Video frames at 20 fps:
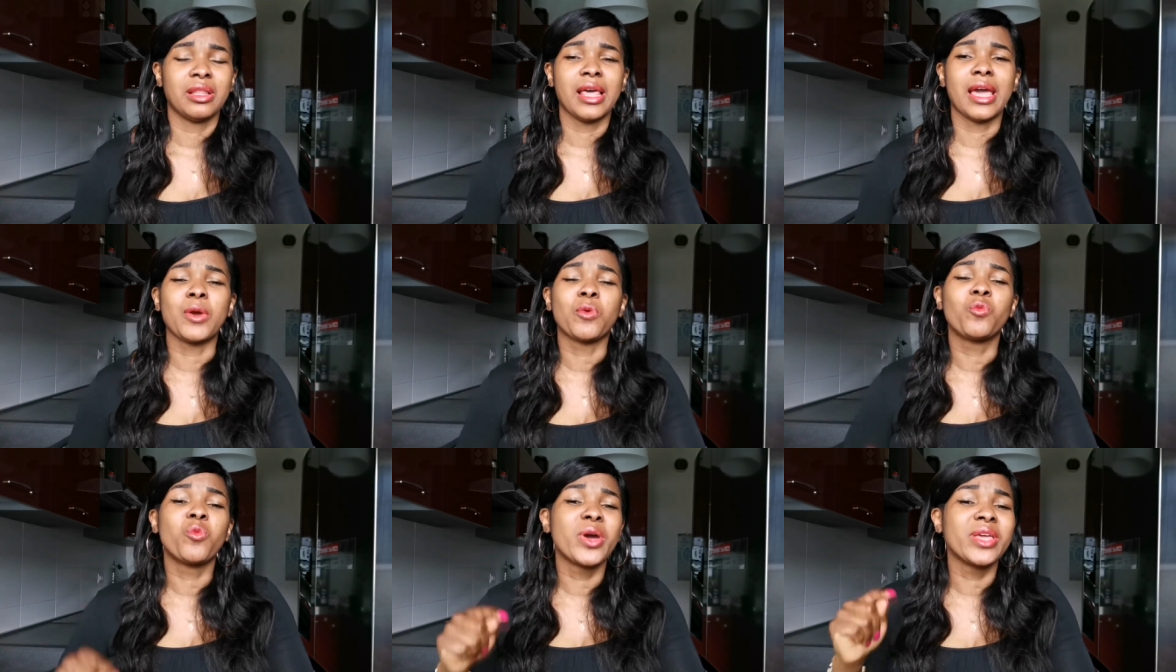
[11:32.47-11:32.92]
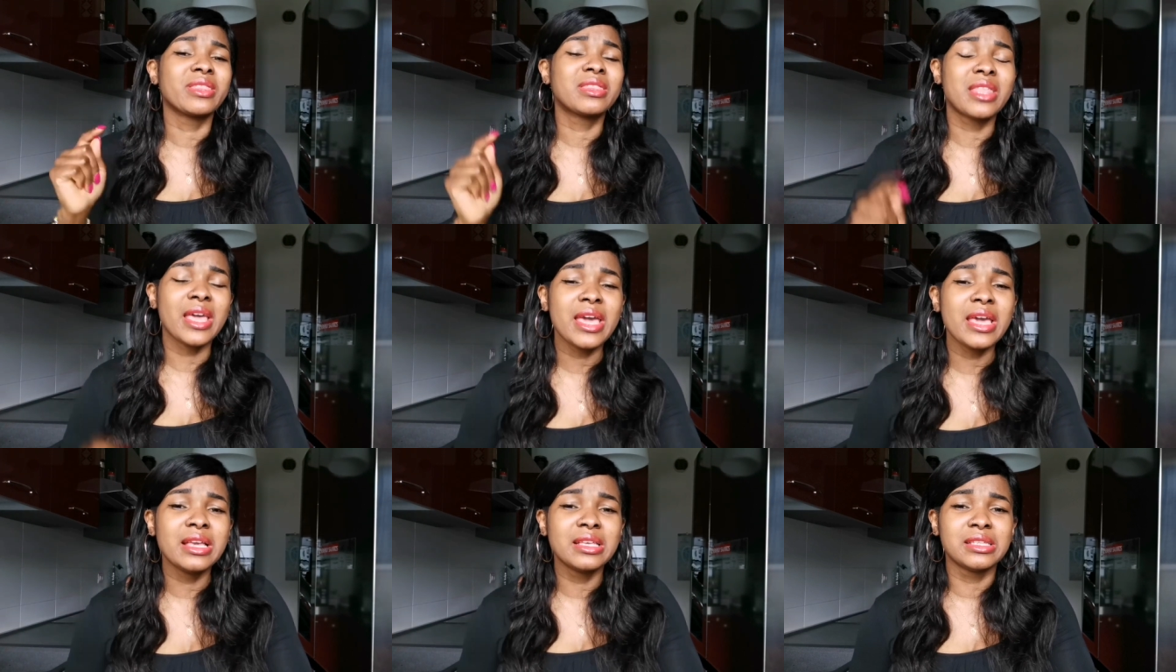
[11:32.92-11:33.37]
Like when
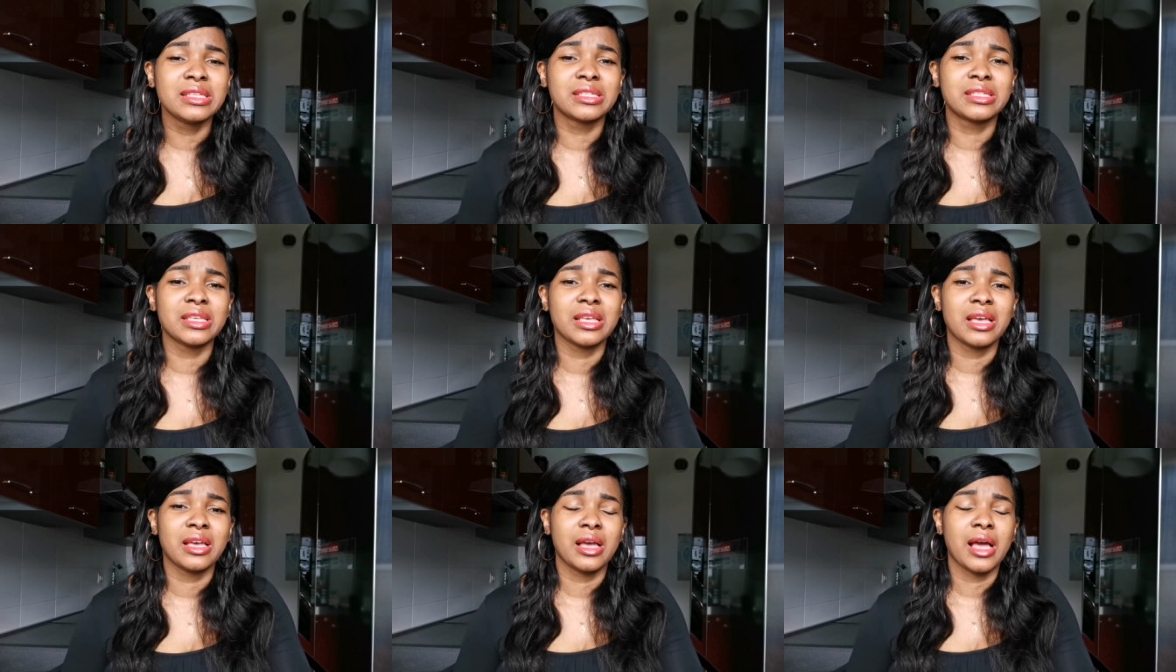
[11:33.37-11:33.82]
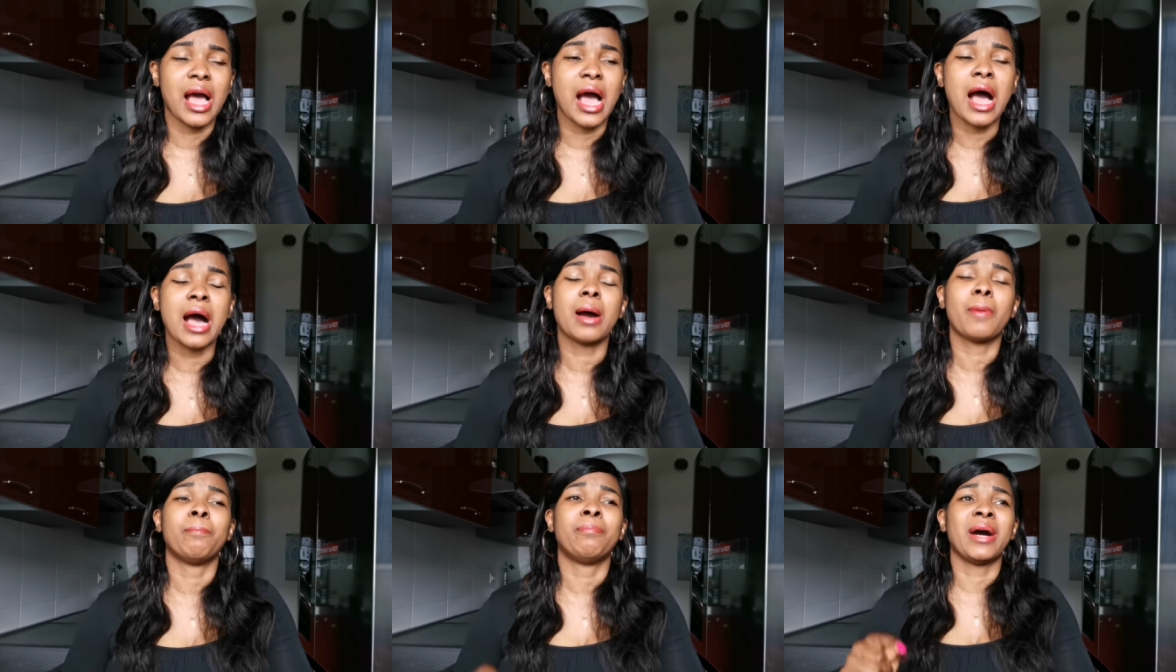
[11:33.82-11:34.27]
things
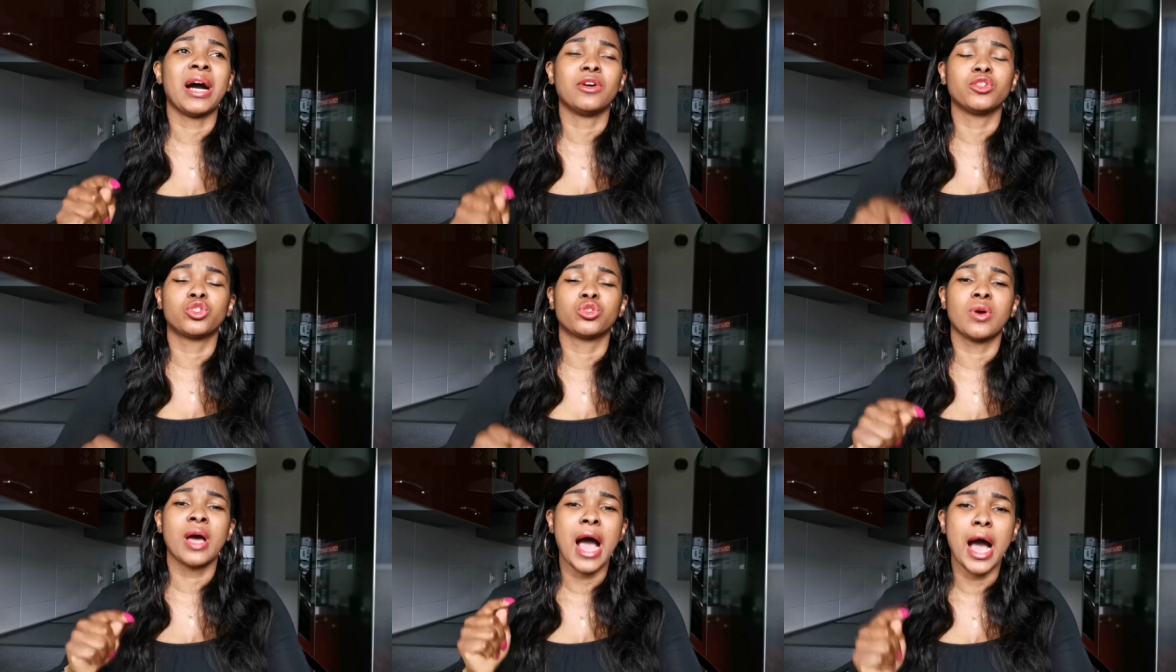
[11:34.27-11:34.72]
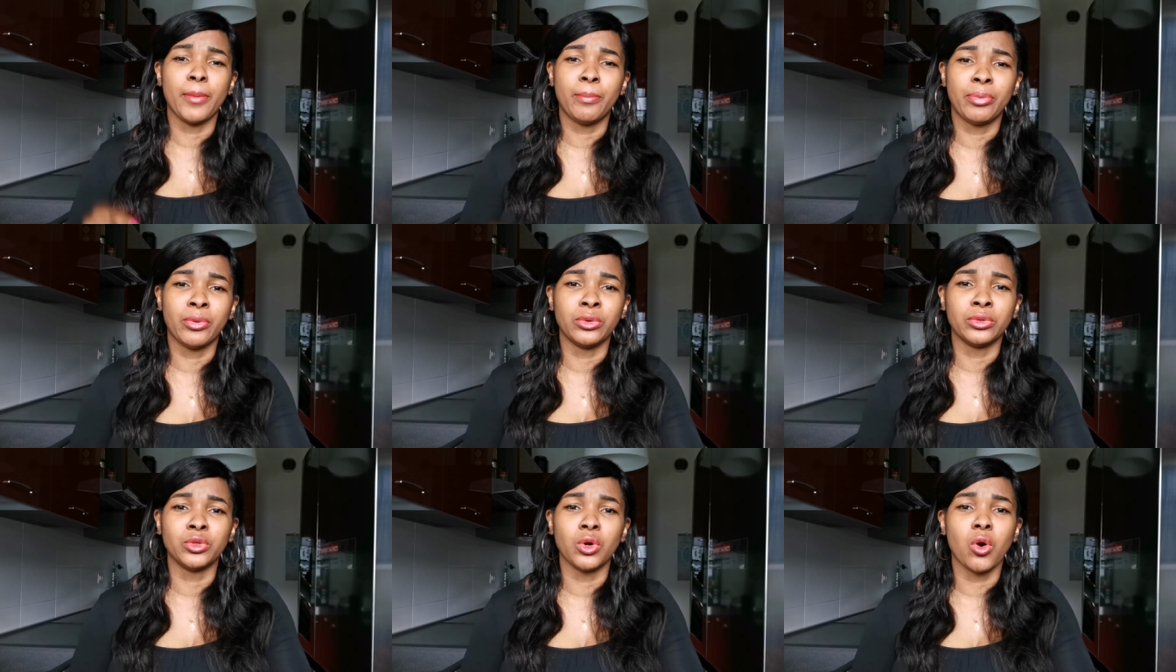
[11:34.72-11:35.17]
are about to
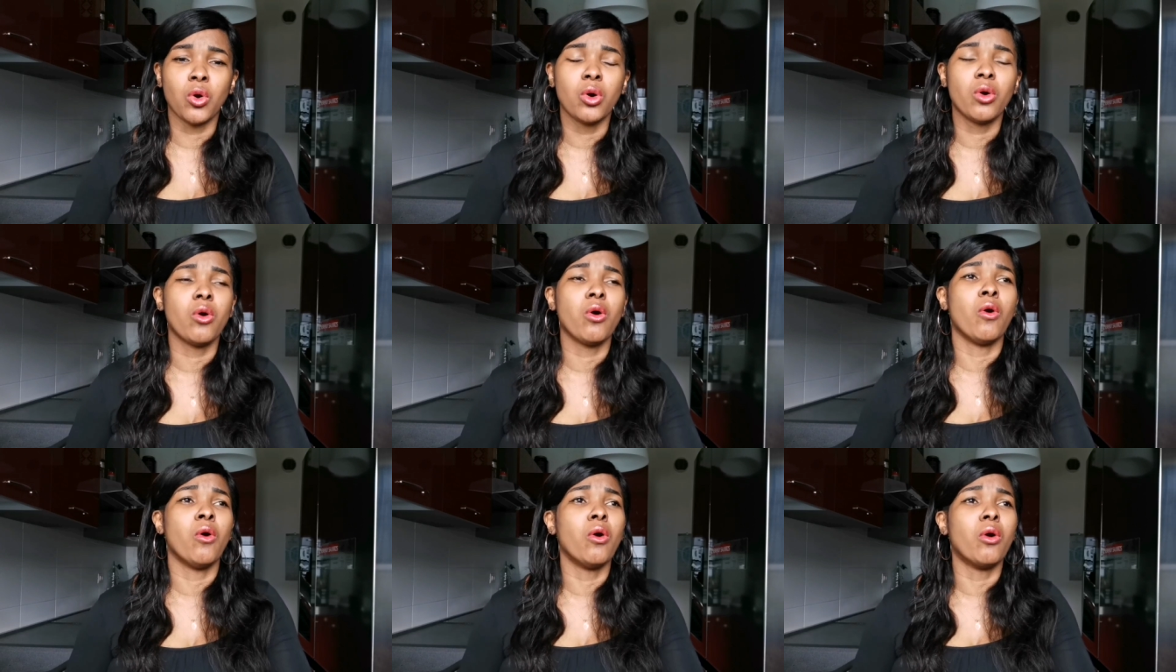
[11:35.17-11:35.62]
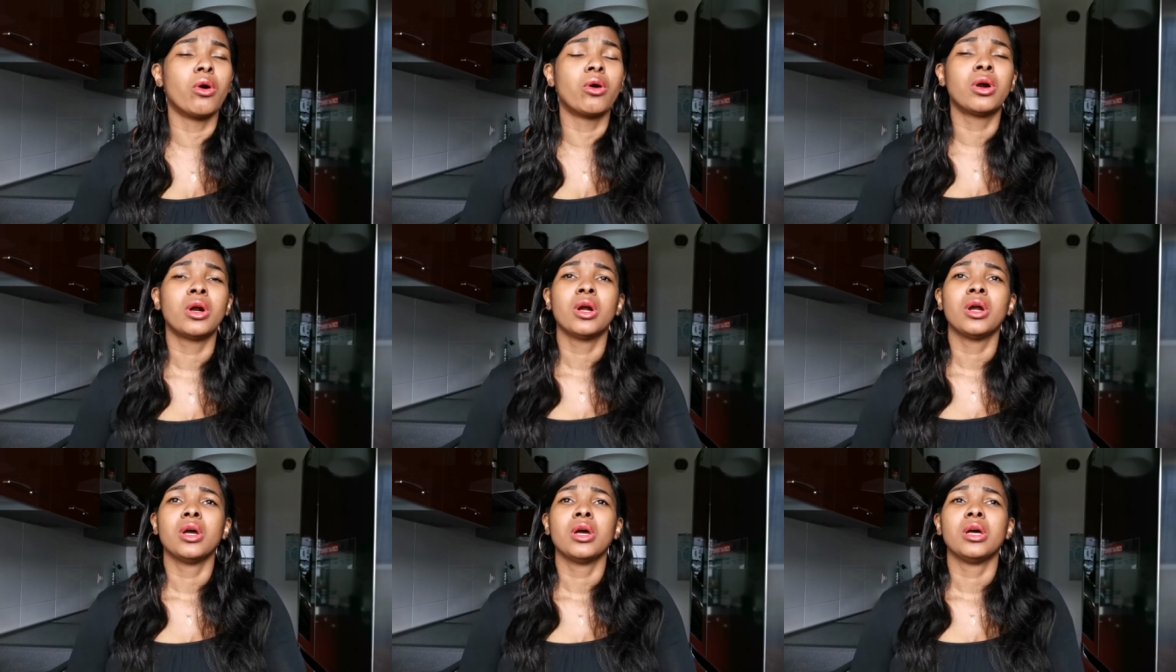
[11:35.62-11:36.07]
happen
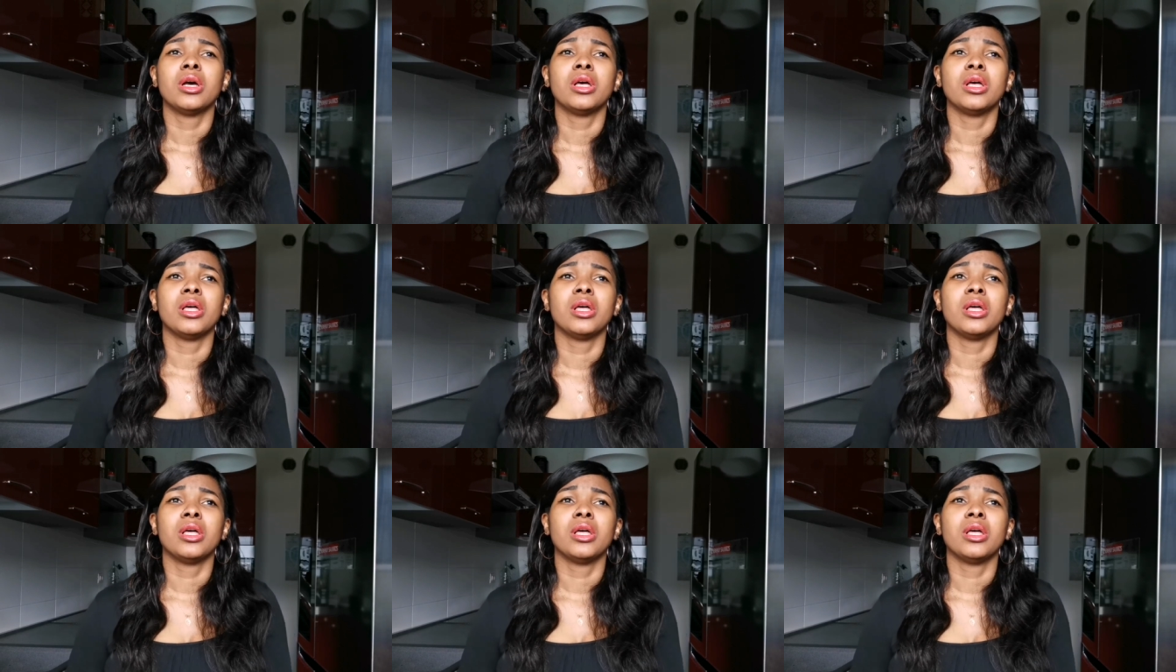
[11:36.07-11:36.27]
or